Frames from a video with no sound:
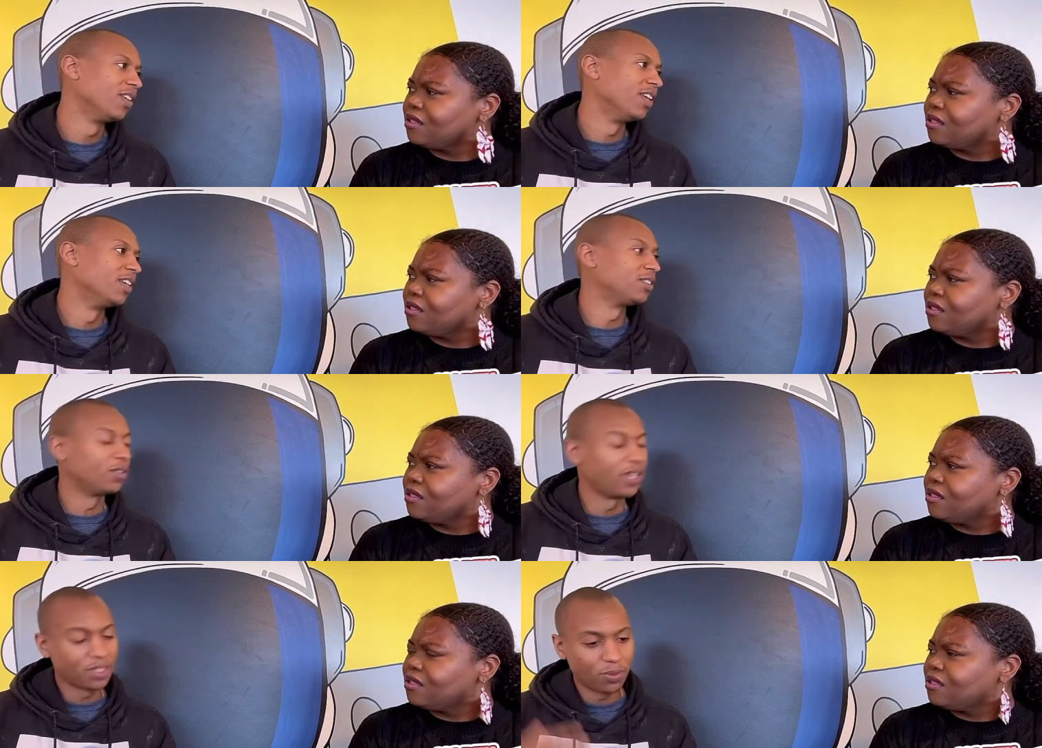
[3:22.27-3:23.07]
Speaker 1: And so
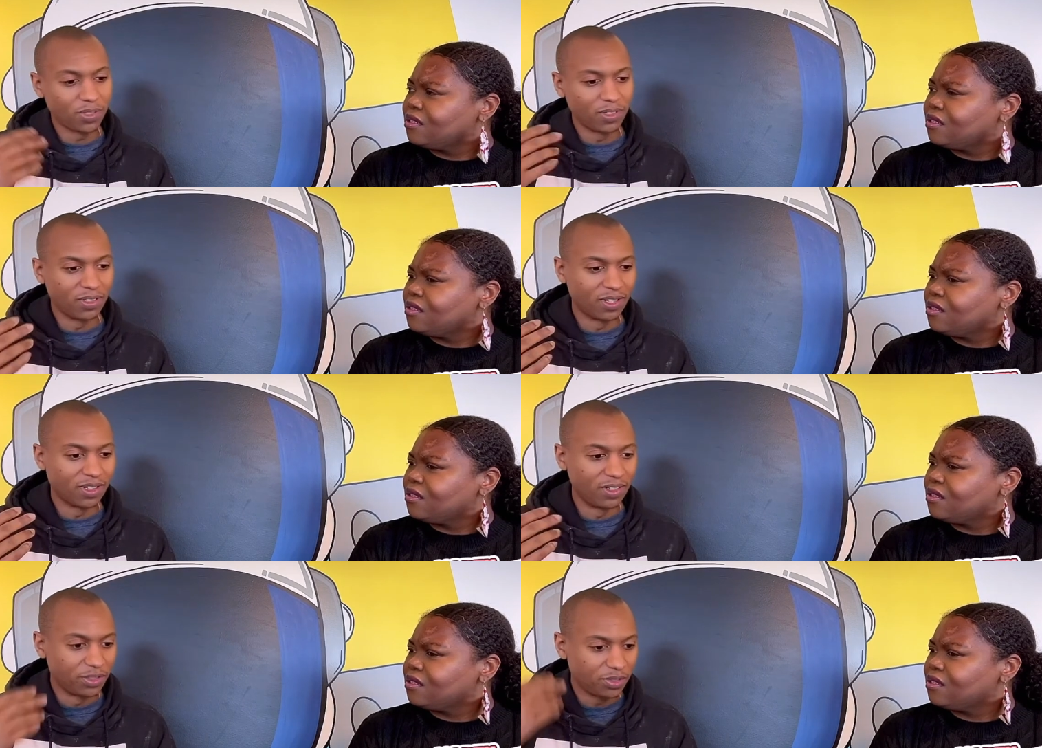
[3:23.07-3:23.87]
that's where the
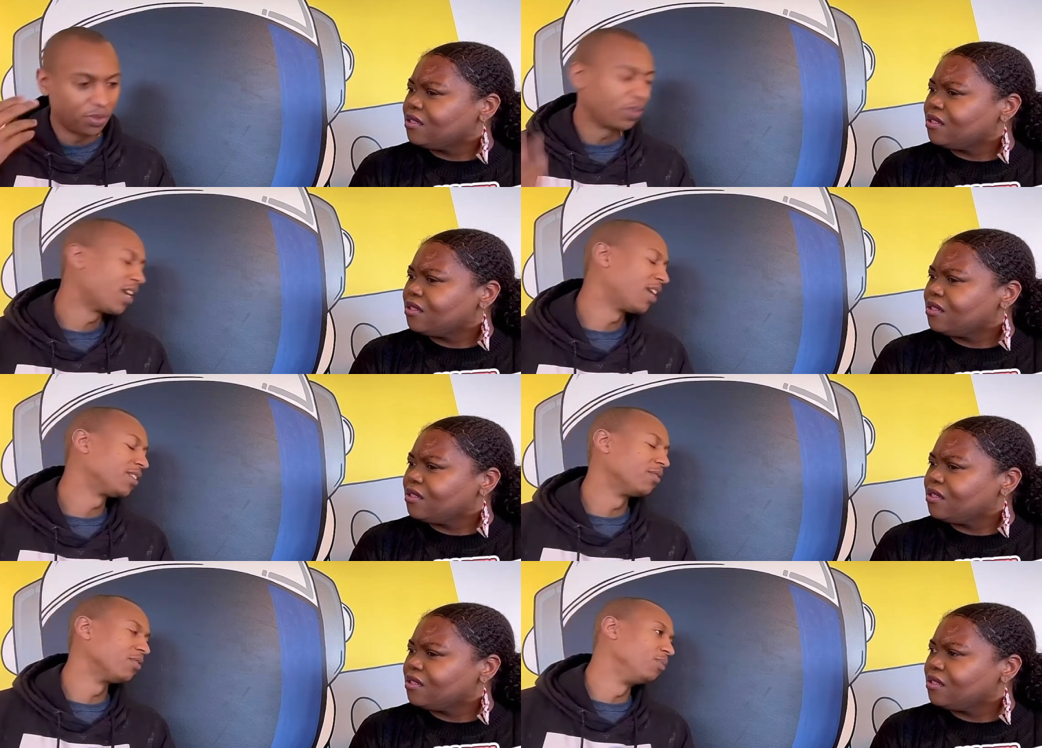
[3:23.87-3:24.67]
initial
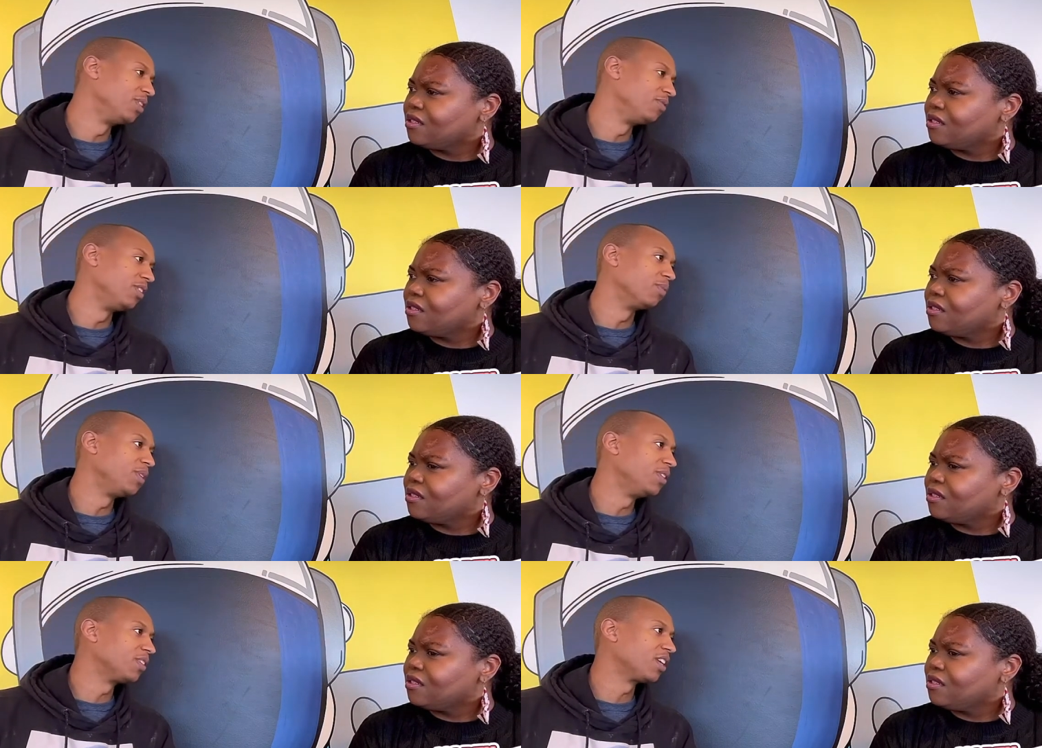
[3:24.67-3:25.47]
concept of Meek's Vegan
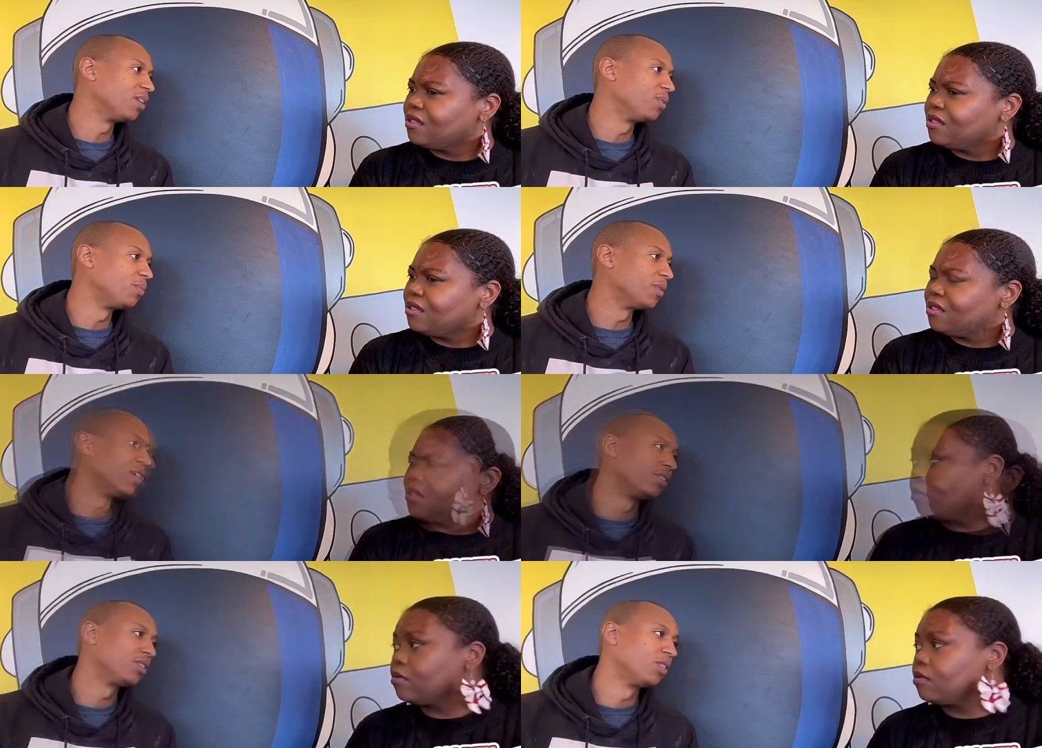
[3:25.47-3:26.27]
Pizza came into
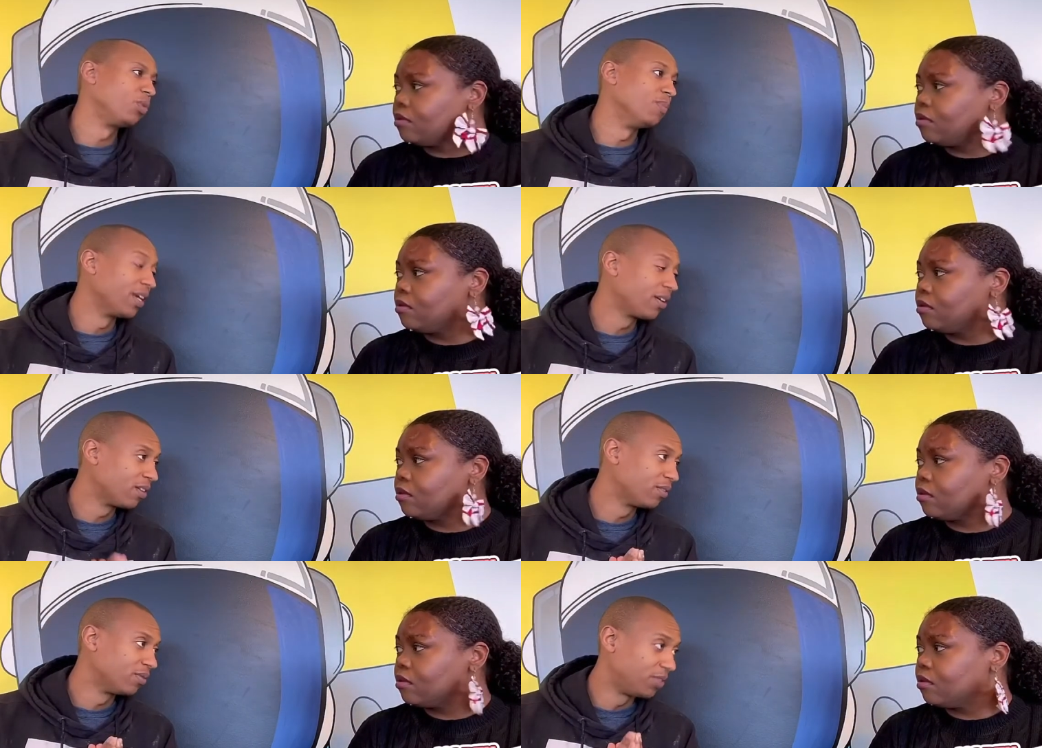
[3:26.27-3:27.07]
play. So we make
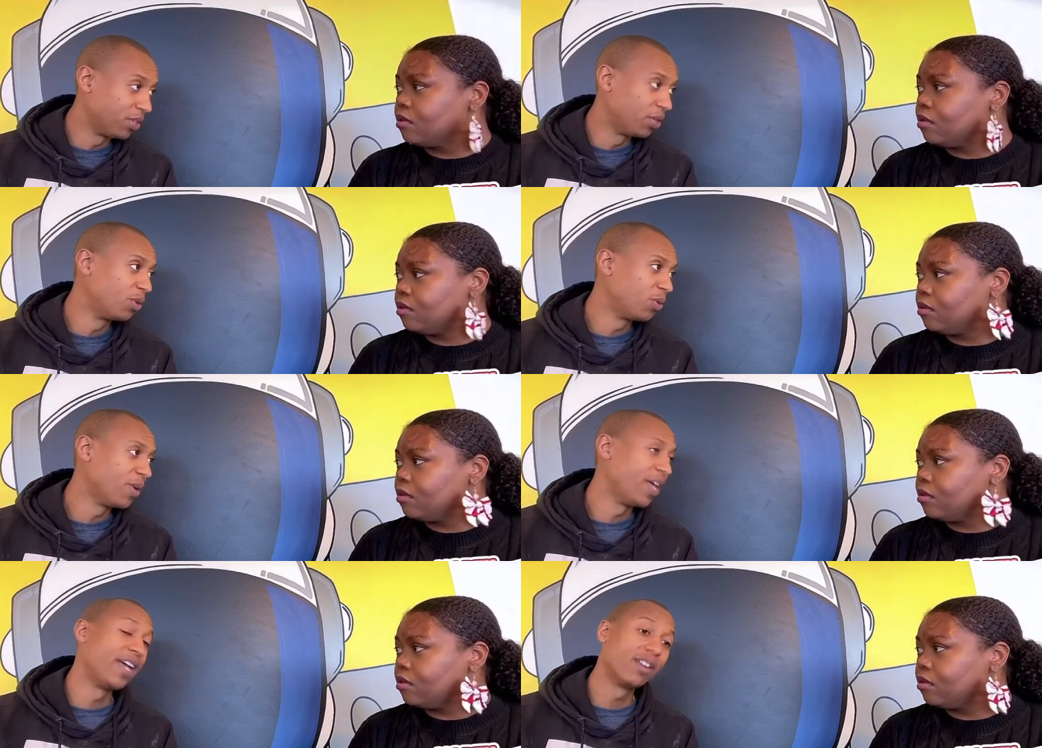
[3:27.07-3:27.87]
our dough
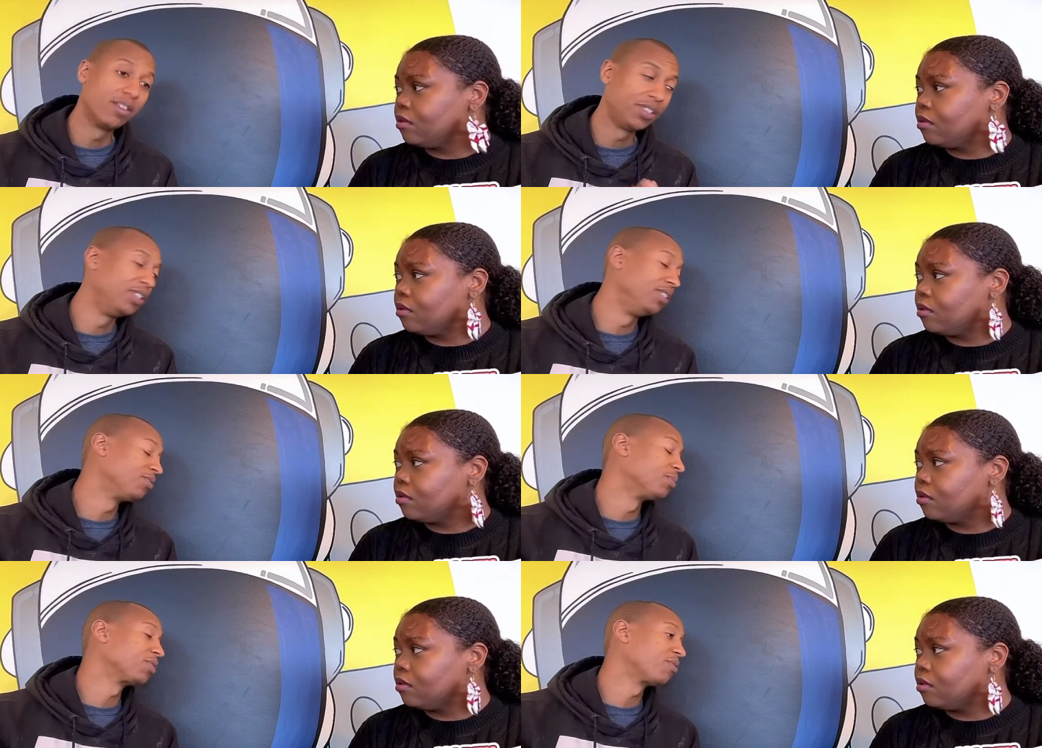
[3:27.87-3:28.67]
and our cheese
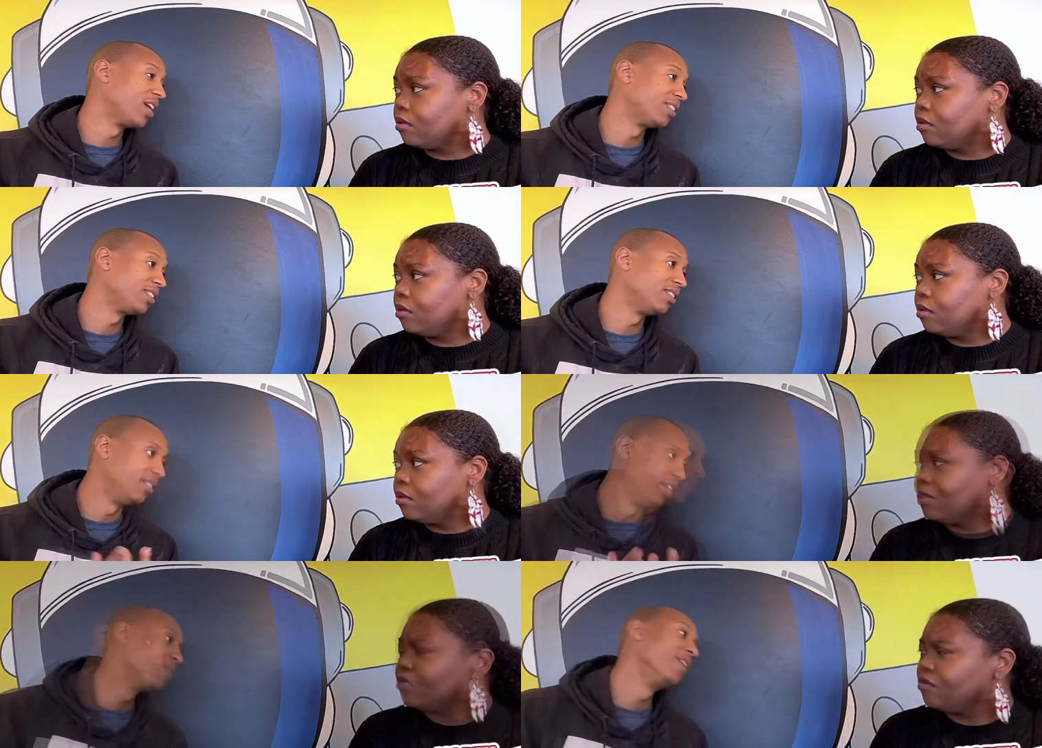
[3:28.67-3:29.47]
from scratch
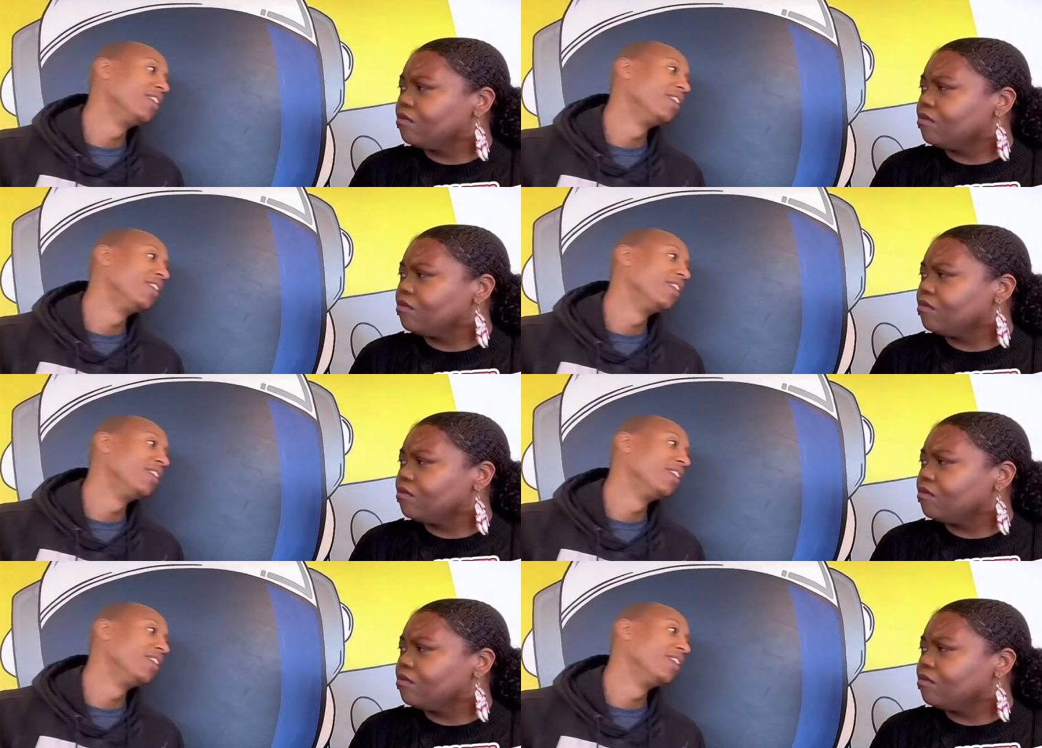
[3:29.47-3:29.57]
daily.